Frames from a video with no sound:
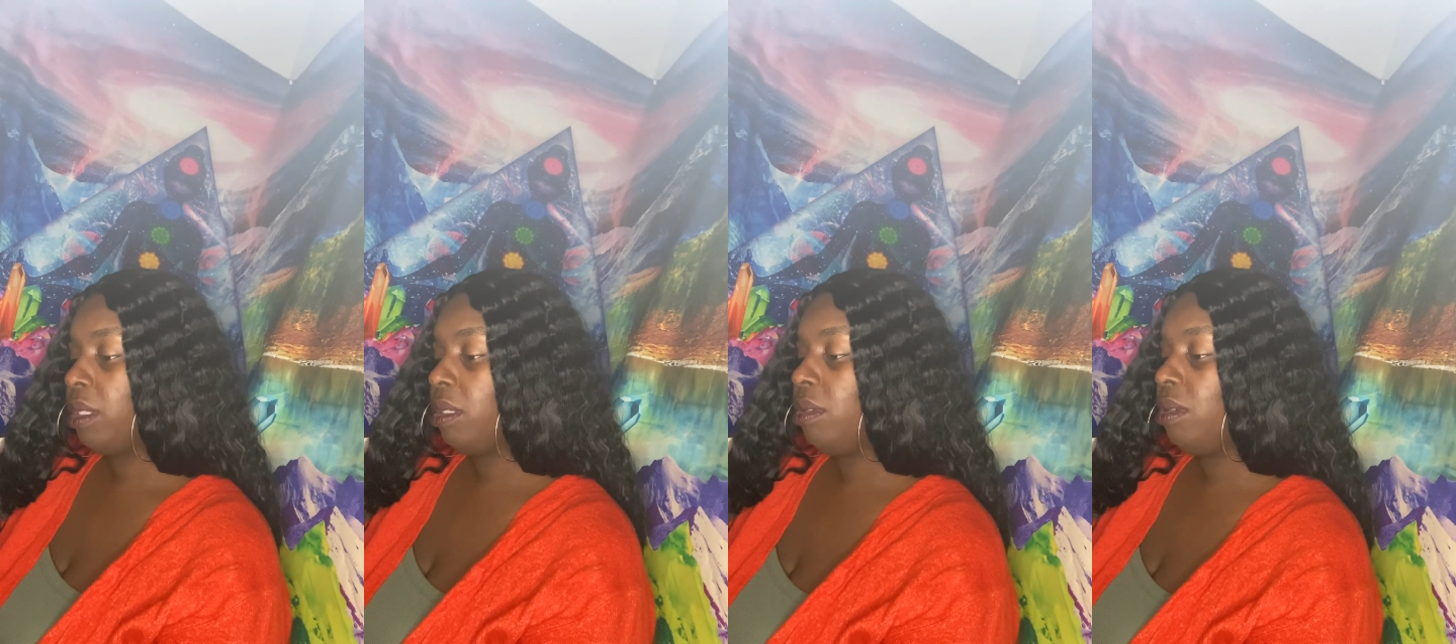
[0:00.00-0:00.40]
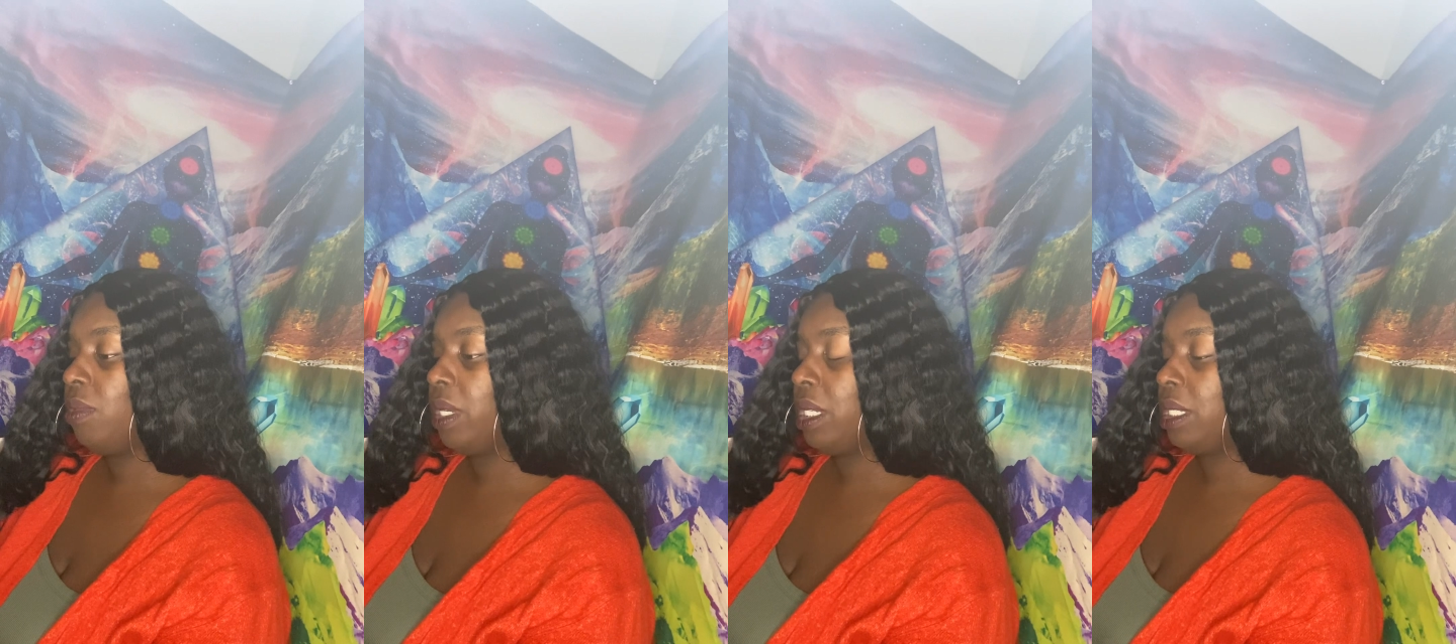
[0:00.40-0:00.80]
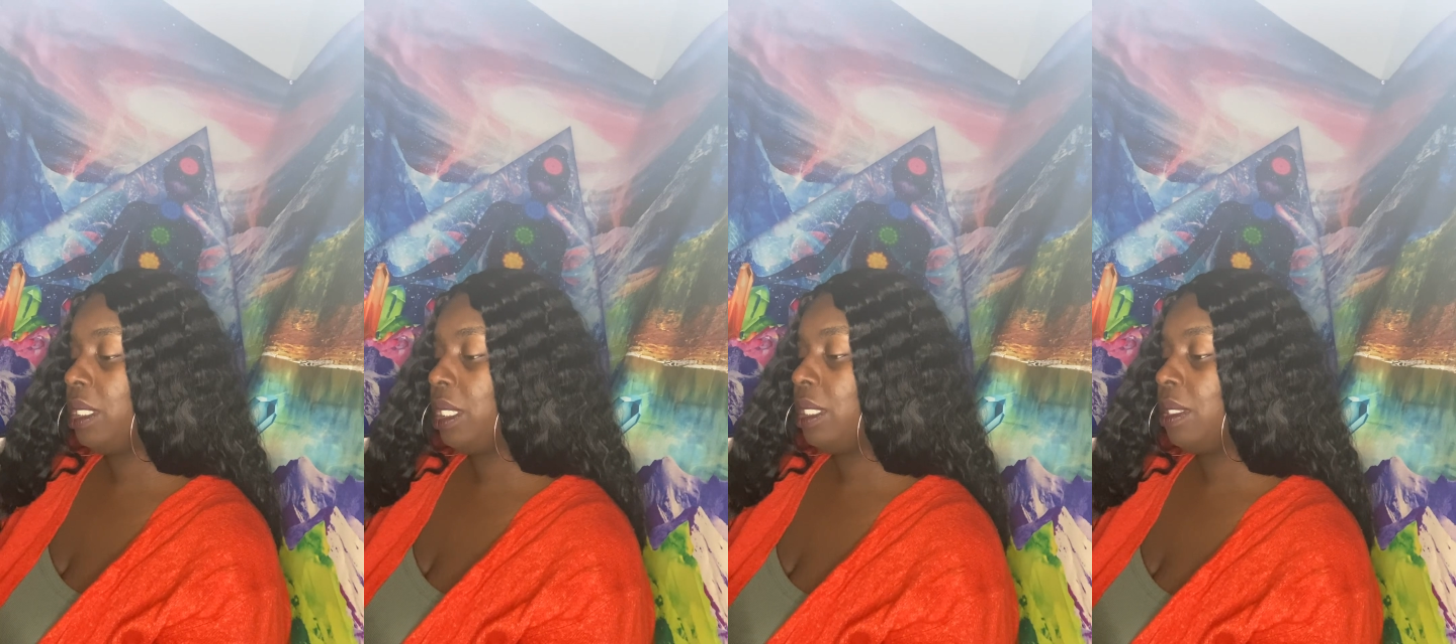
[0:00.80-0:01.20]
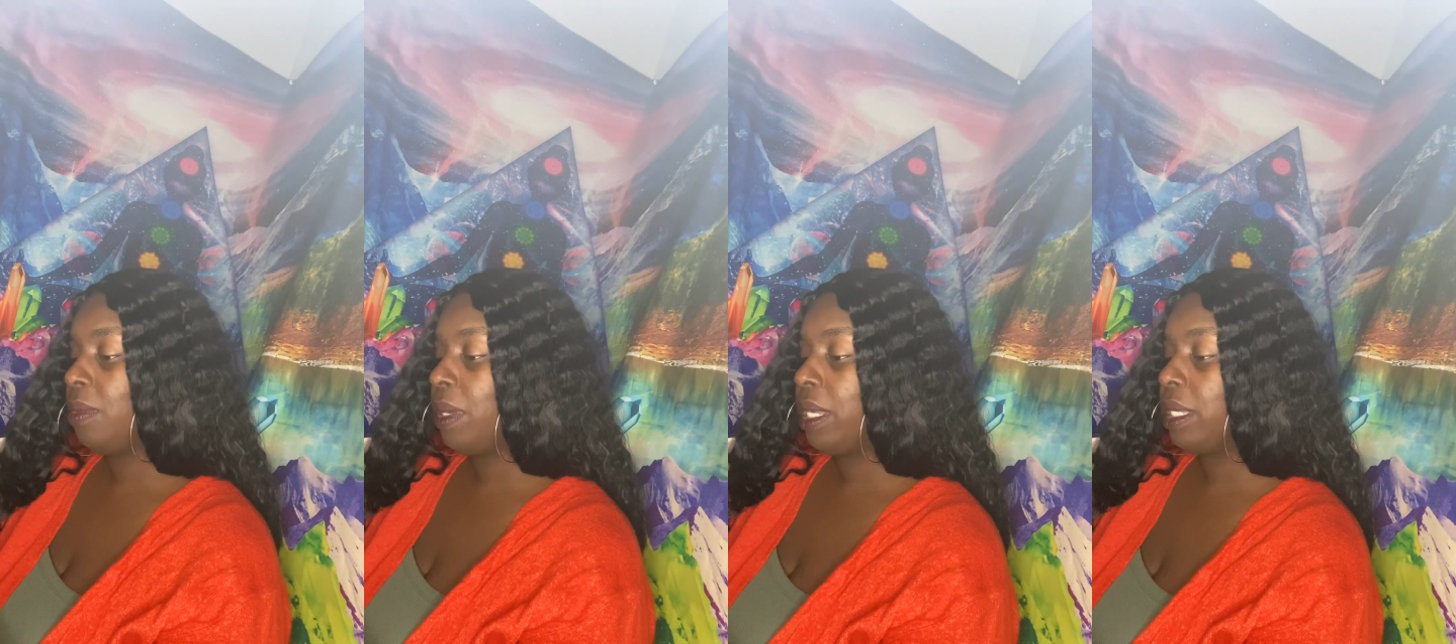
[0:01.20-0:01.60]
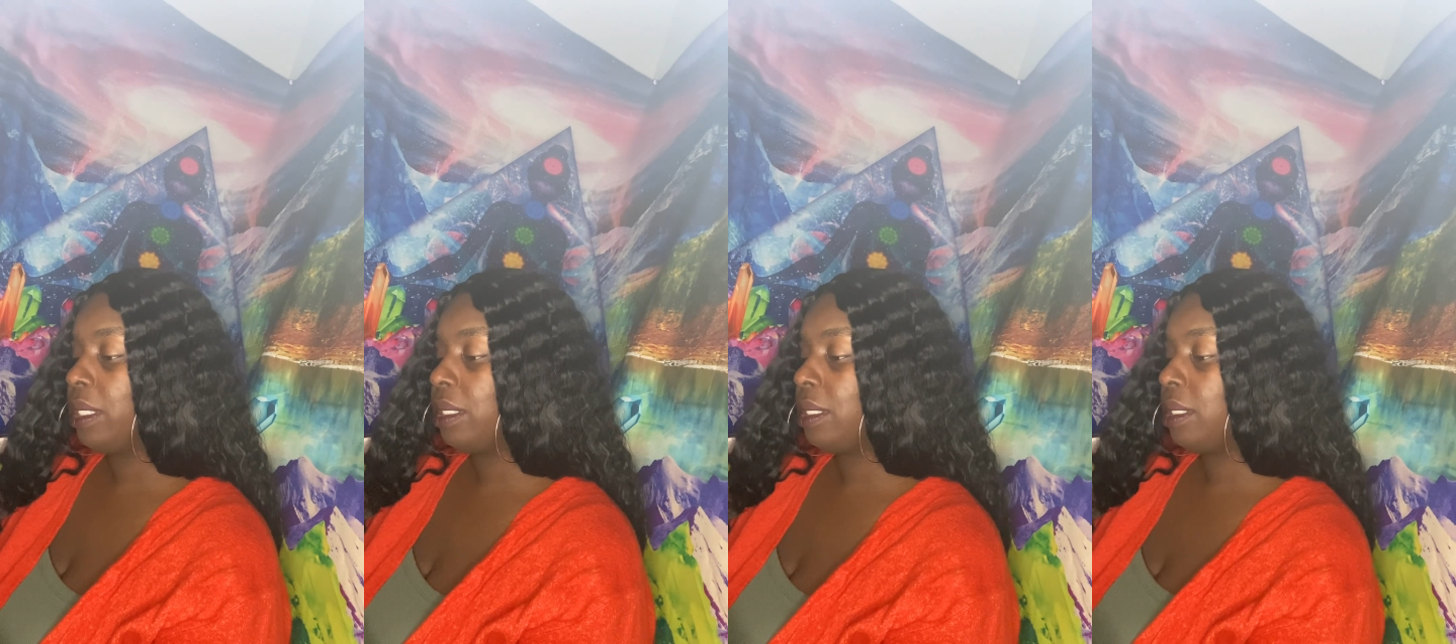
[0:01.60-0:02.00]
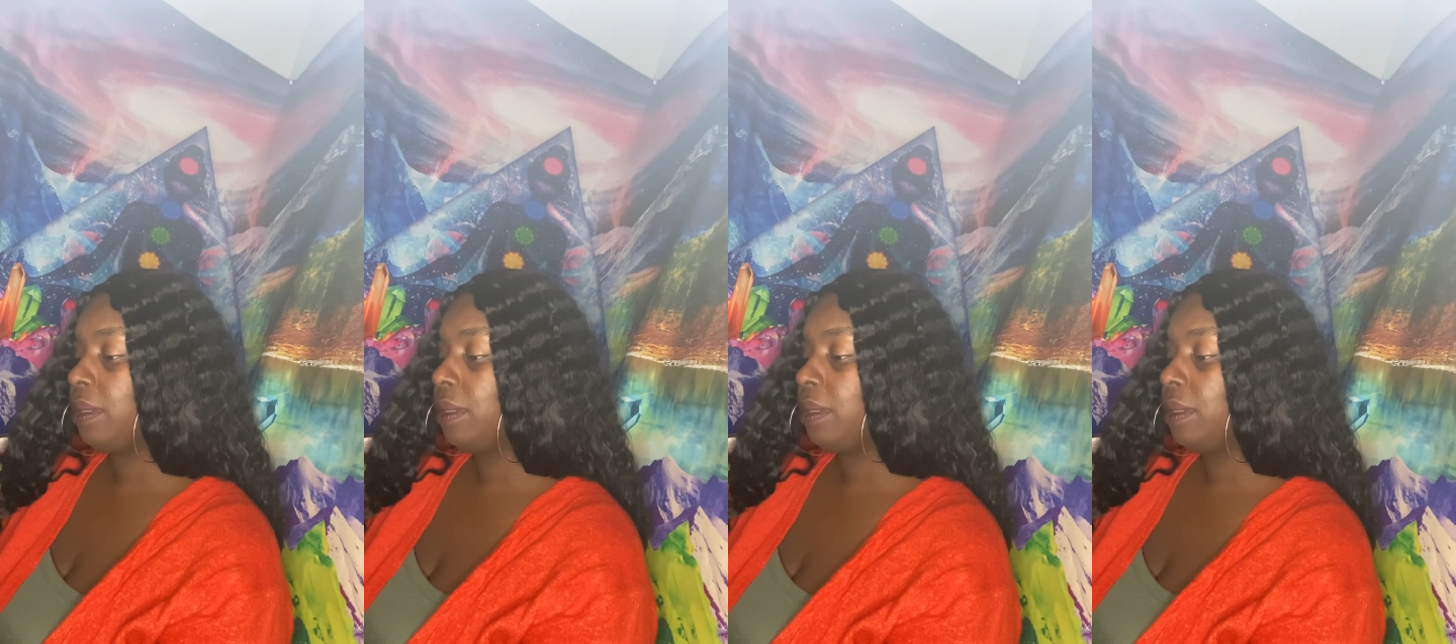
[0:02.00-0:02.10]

You the one in the six of wands.